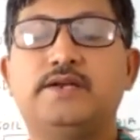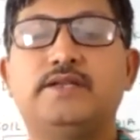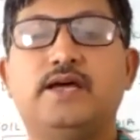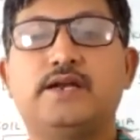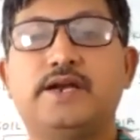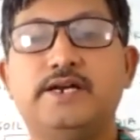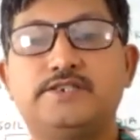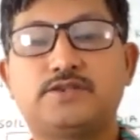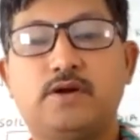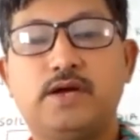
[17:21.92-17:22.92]
And the
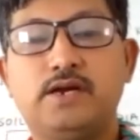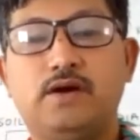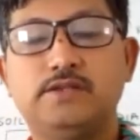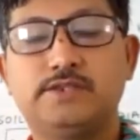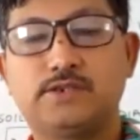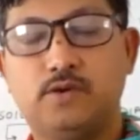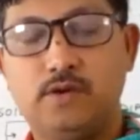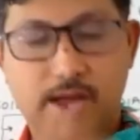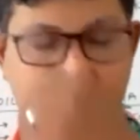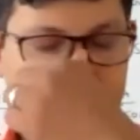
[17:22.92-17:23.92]
red soil
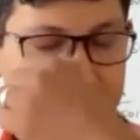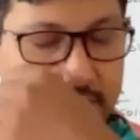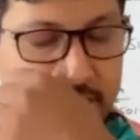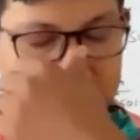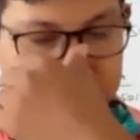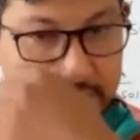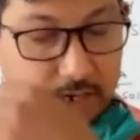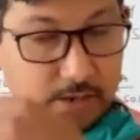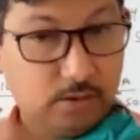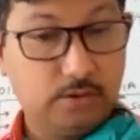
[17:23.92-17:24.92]
also appears
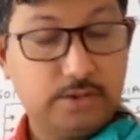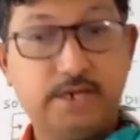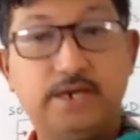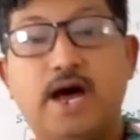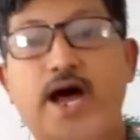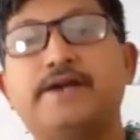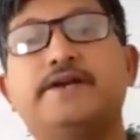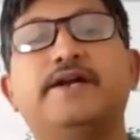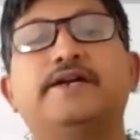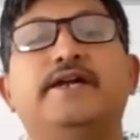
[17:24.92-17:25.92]
yellow in
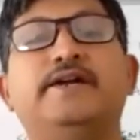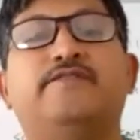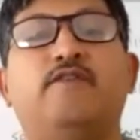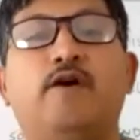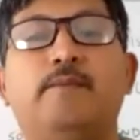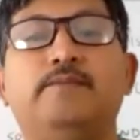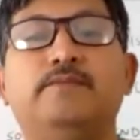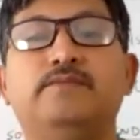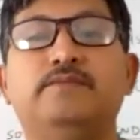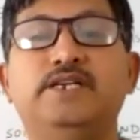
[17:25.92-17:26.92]
hydrated form.
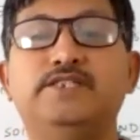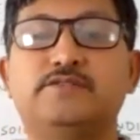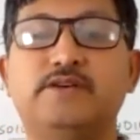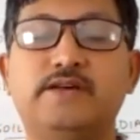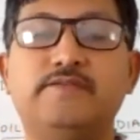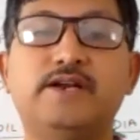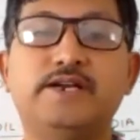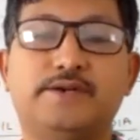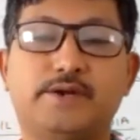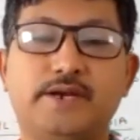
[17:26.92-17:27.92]
Means whenever
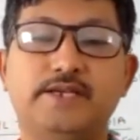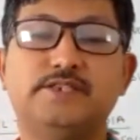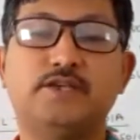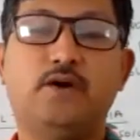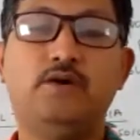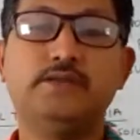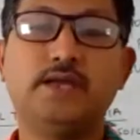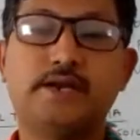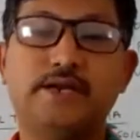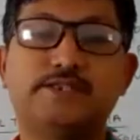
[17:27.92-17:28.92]
it rains on
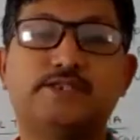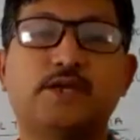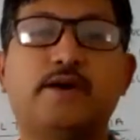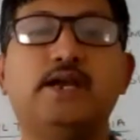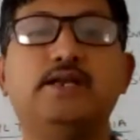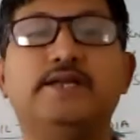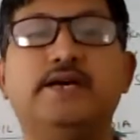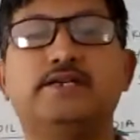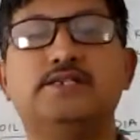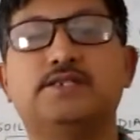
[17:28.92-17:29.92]
the red soil,
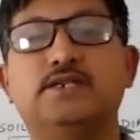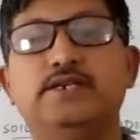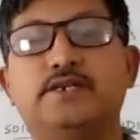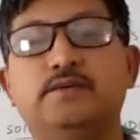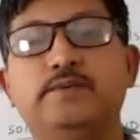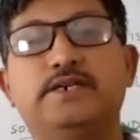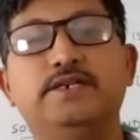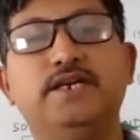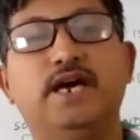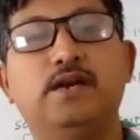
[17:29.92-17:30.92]
there is a little bit
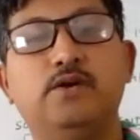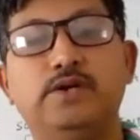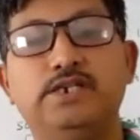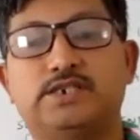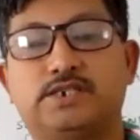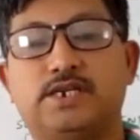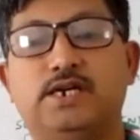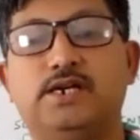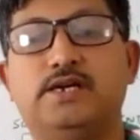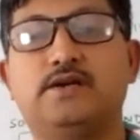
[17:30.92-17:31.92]
yellowish
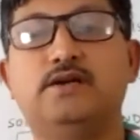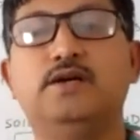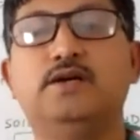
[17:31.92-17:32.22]
color,